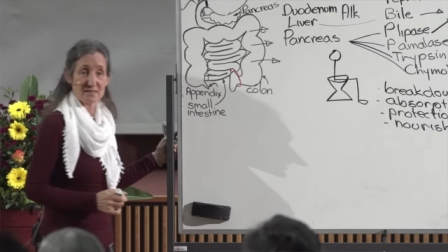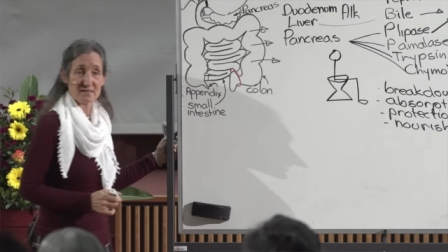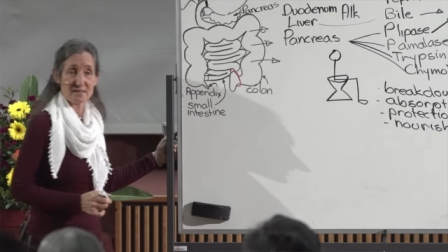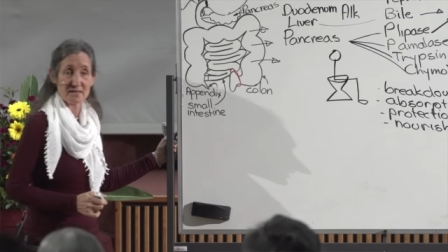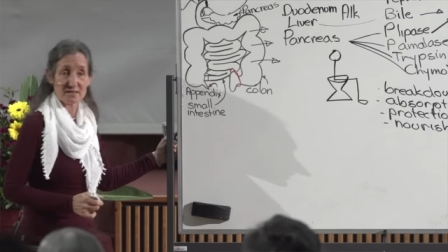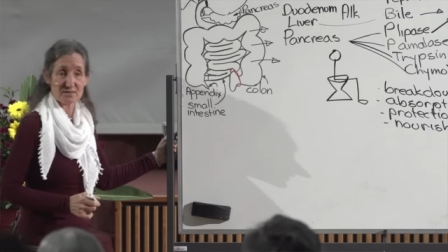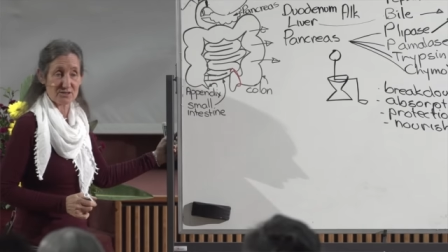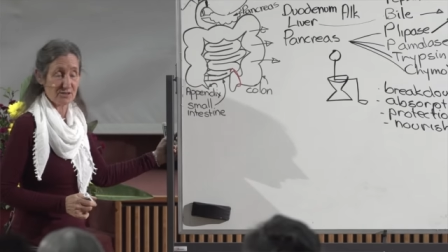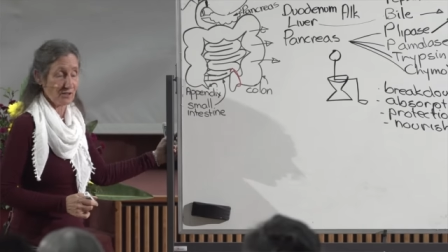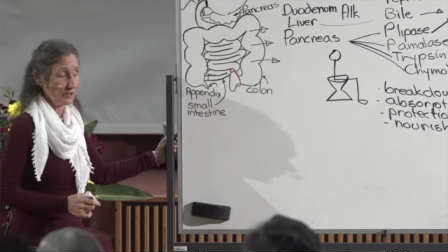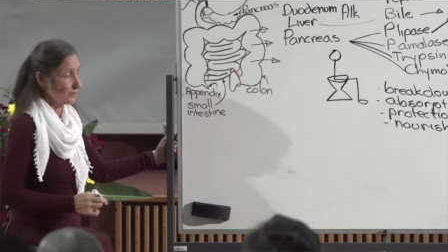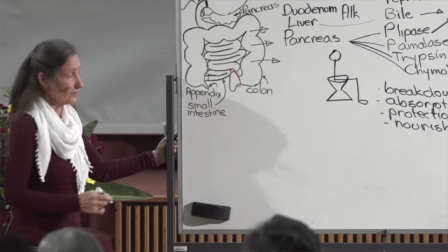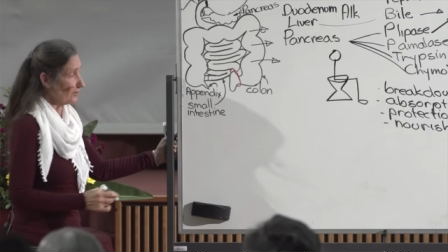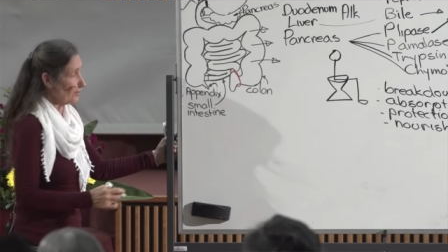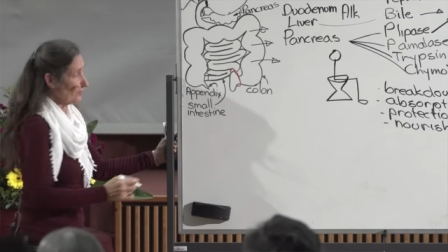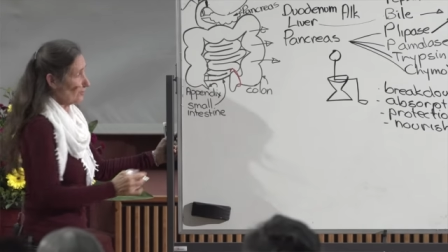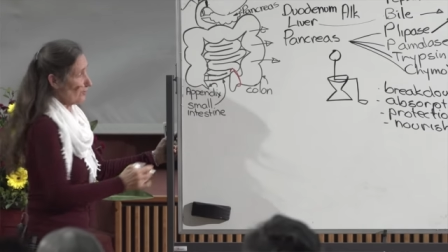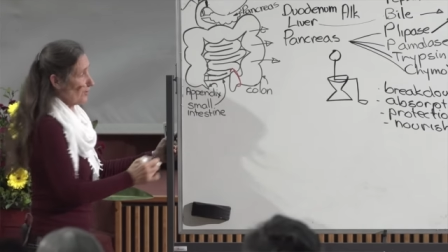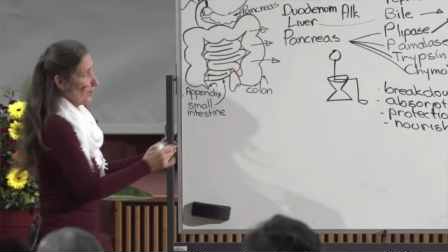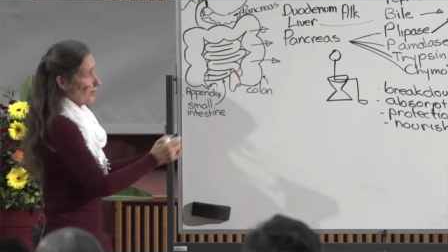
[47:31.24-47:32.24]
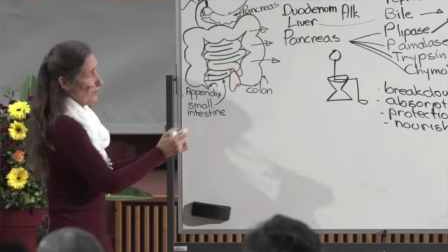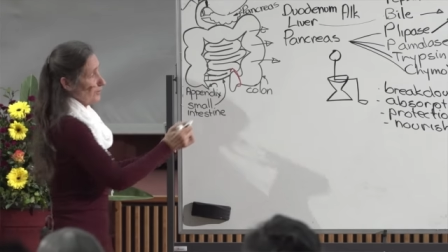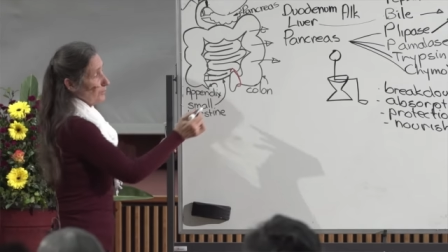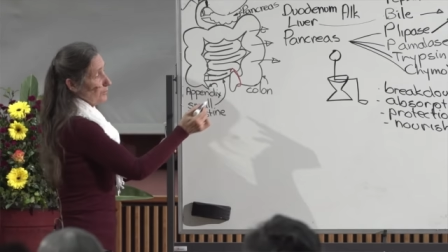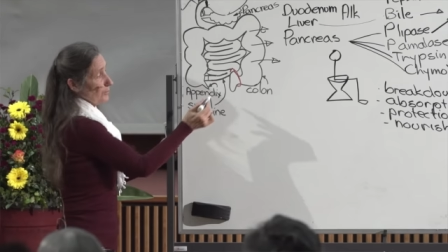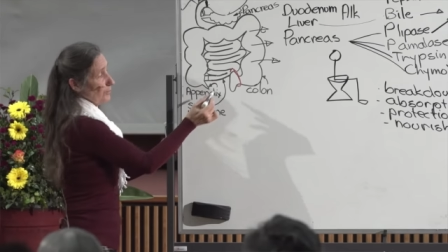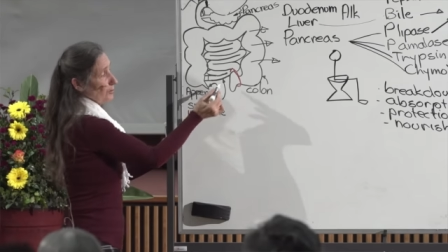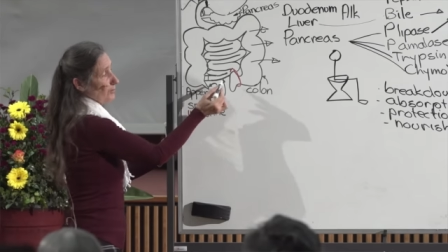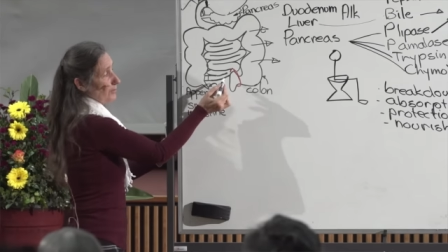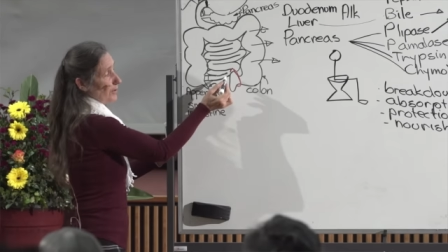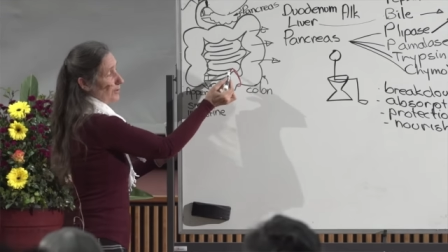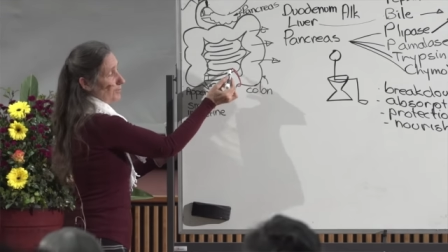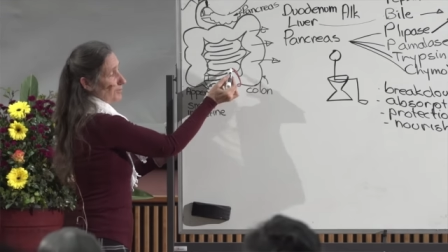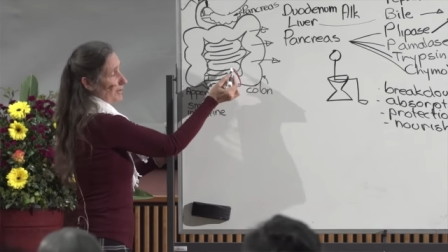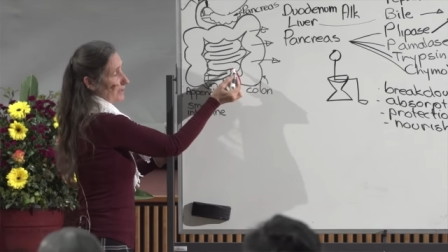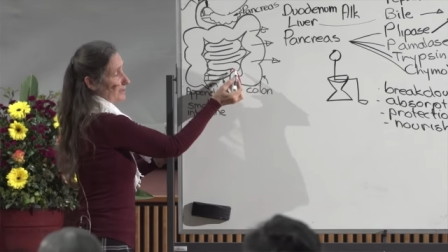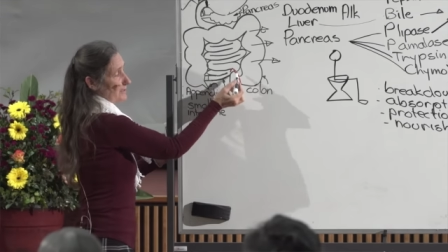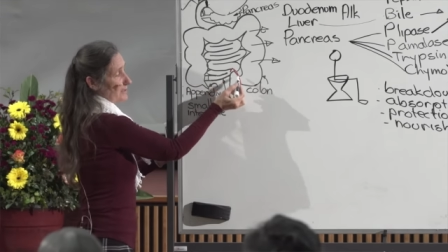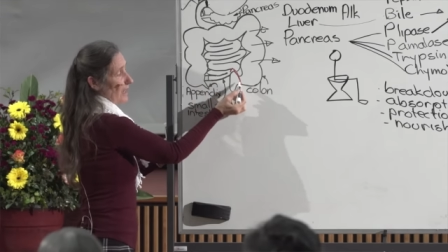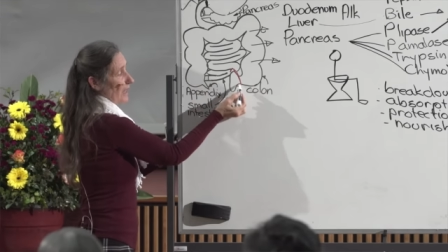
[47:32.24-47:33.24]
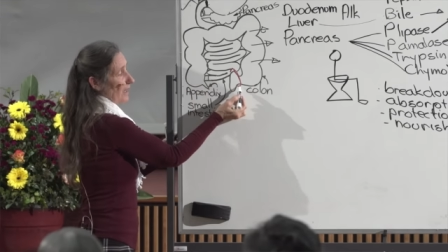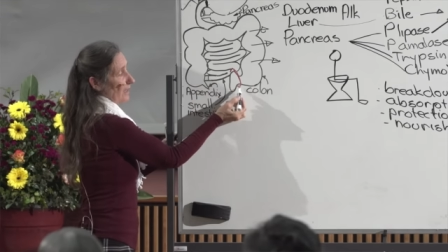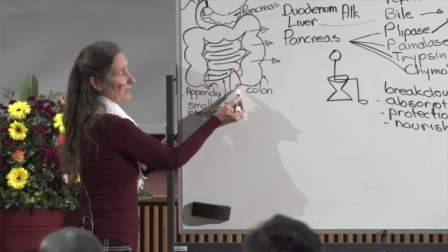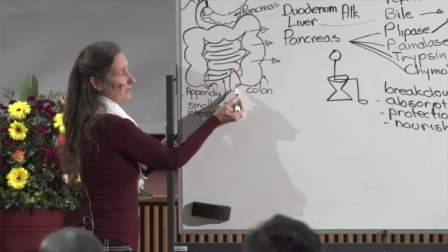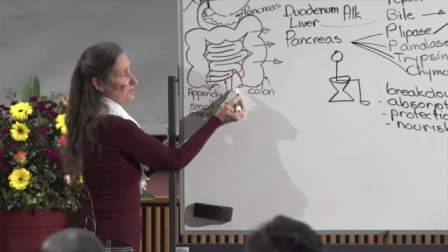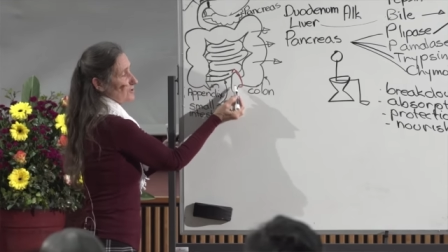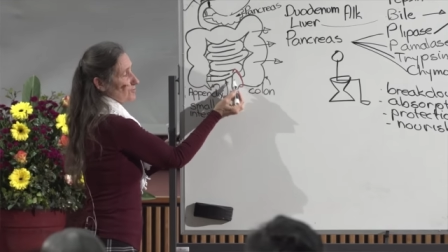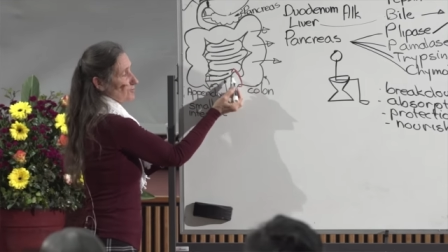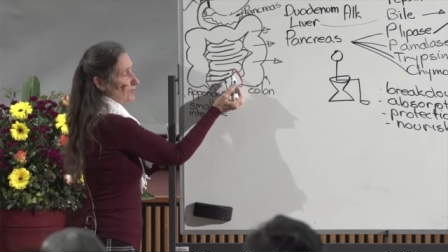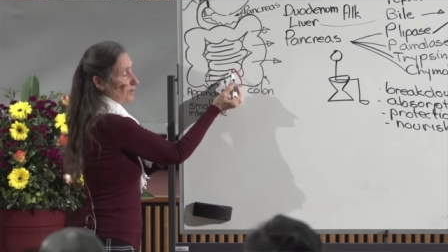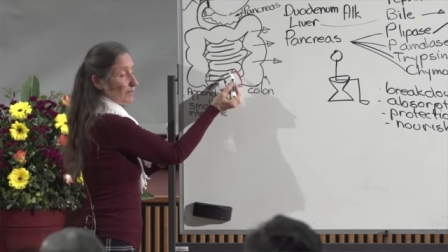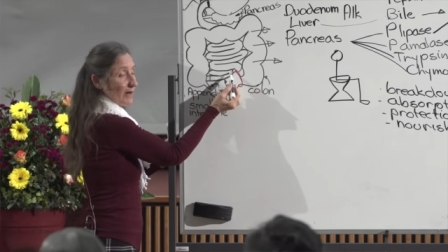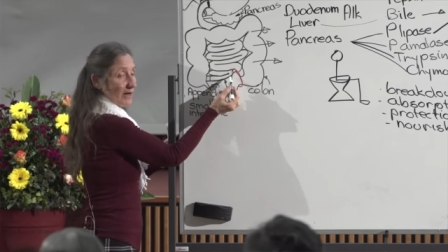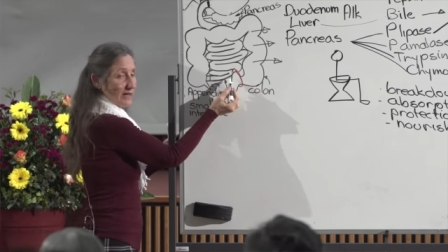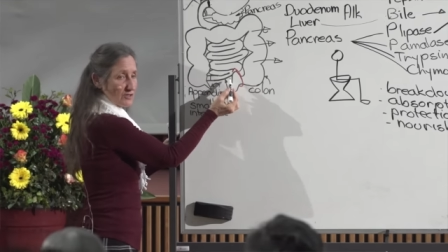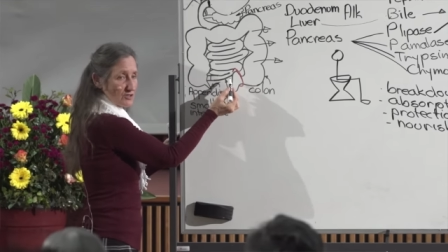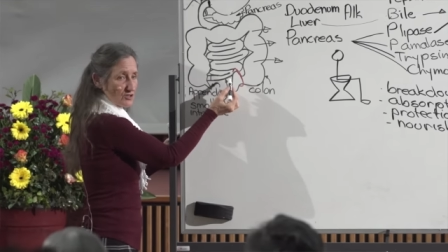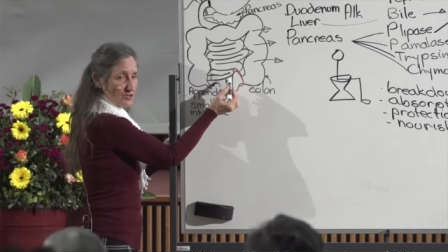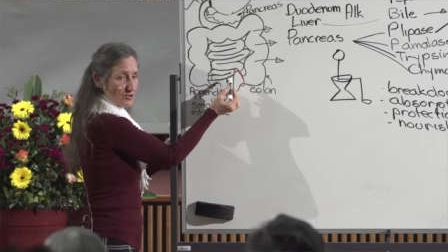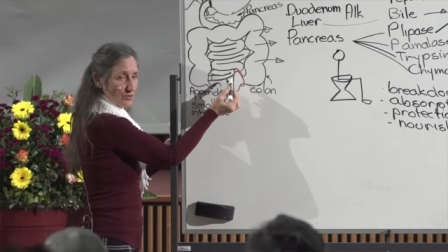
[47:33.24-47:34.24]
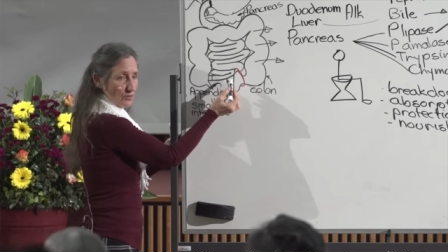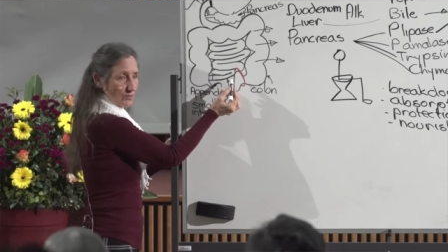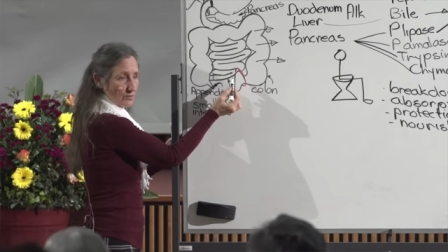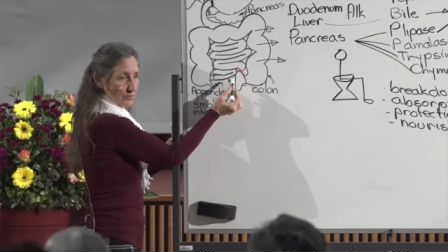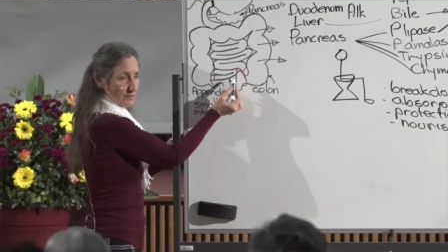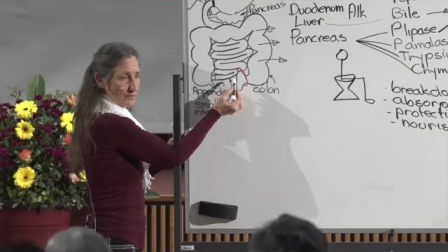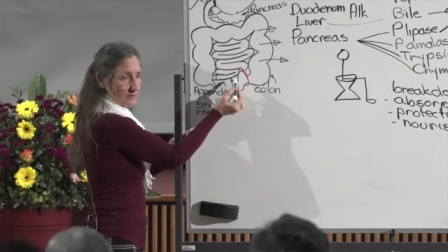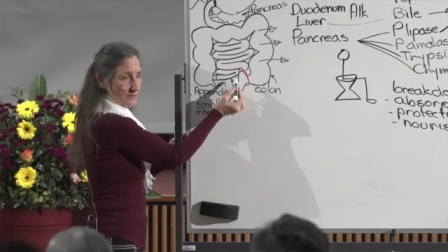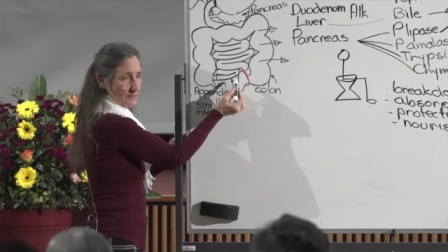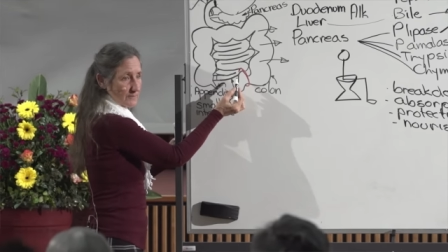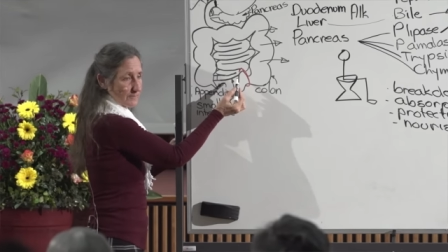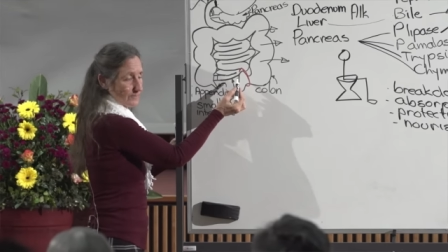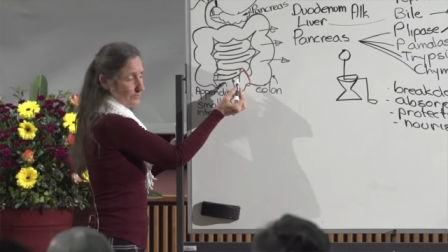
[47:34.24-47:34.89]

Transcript: sits on the throne, pubo rectalis remains taut.